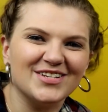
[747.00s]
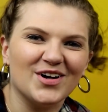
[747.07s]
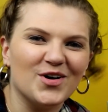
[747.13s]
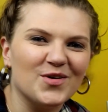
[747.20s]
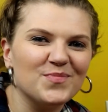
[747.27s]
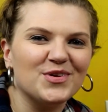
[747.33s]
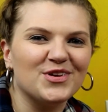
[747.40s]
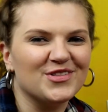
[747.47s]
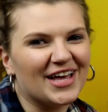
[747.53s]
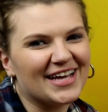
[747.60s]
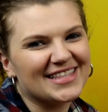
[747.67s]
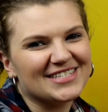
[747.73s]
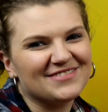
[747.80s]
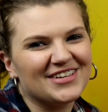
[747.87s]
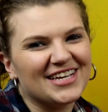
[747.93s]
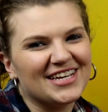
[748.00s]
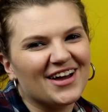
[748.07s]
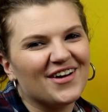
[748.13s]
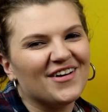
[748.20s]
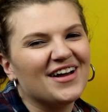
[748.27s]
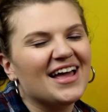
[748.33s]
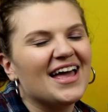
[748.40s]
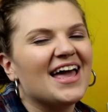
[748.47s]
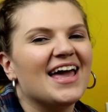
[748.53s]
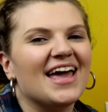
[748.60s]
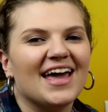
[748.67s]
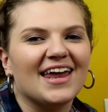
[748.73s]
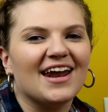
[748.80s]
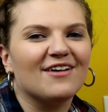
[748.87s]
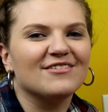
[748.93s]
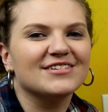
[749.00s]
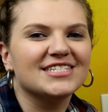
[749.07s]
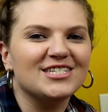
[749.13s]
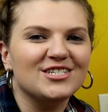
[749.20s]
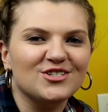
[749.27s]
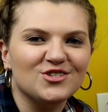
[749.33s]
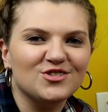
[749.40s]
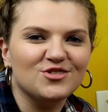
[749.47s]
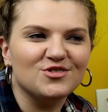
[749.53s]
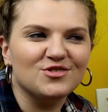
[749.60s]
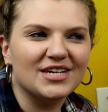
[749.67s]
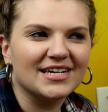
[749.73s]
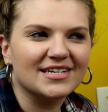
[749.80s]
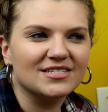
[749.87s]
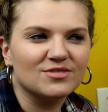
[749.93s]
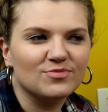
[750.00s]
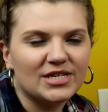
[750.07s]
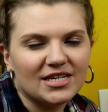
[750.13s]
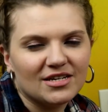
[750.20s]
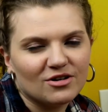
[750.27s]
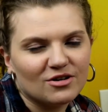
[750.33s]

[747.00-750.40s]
I hope you liked this video, and I'll see you next week.